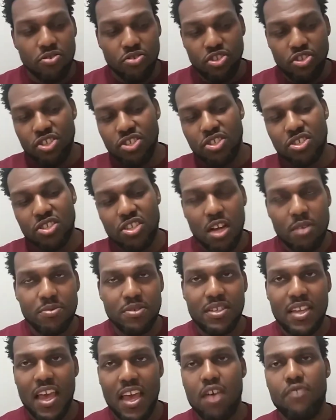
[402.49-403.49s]
Jesus
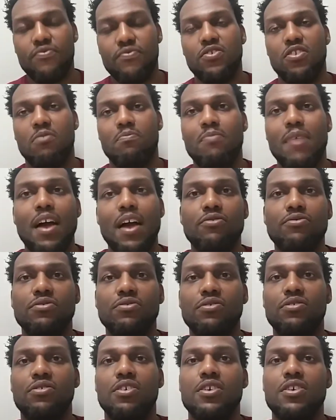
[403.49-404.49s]
comes down from the
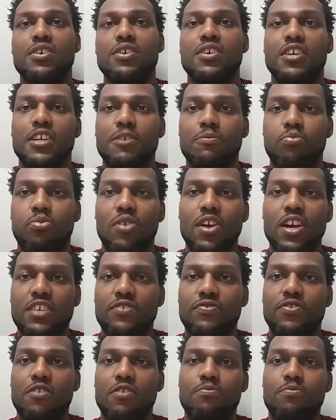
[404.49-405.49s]
mountain, he
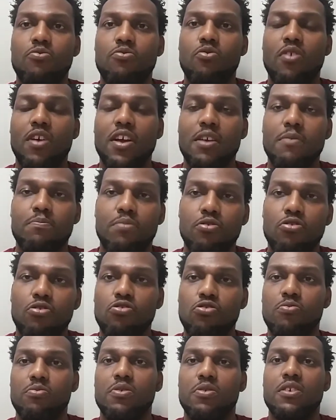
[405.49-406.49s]
prays for the boy,
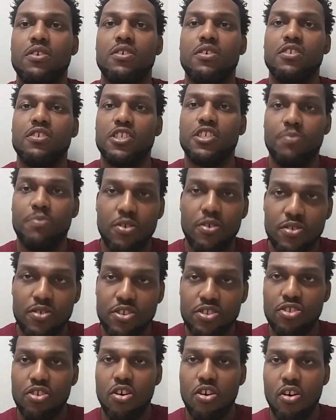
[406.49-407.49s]
boom, spirit
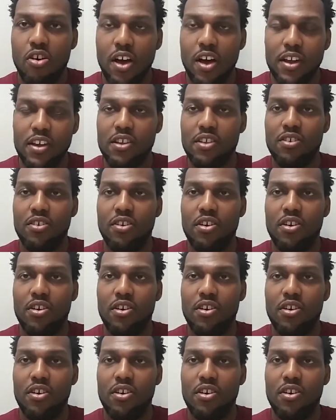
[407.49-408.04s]
is gone.